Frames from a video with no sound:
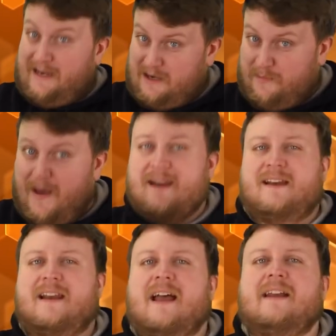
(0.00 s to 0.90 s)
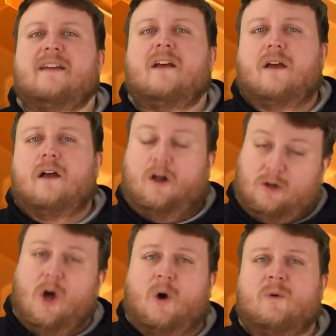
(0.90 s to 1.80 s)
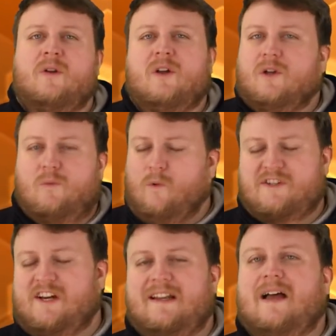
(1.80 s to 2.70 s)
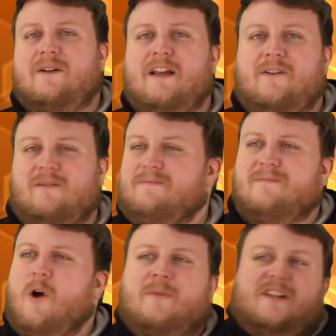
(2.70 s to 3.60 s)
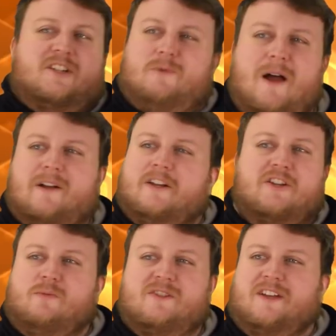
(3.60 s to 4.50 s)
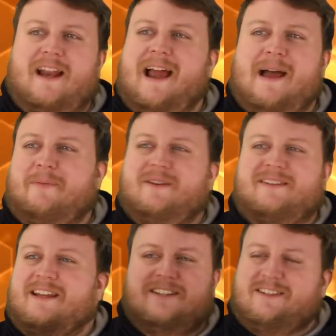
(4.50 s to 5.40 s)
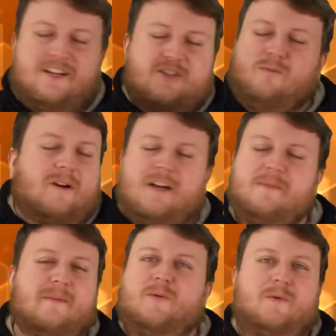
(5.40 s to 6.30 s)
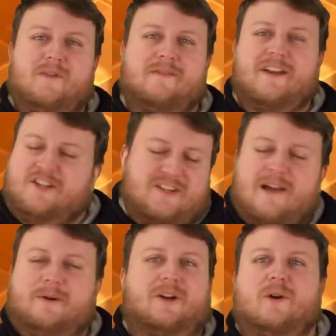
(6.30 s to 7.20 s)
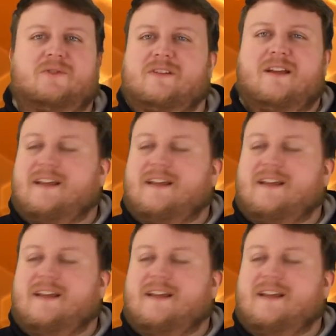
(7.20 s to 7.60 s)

into bed at night alone wasn't allowed either. Homosexuality just wasn't gonna happen. They, they just weren't gonna be approved of it. It's just how it goes.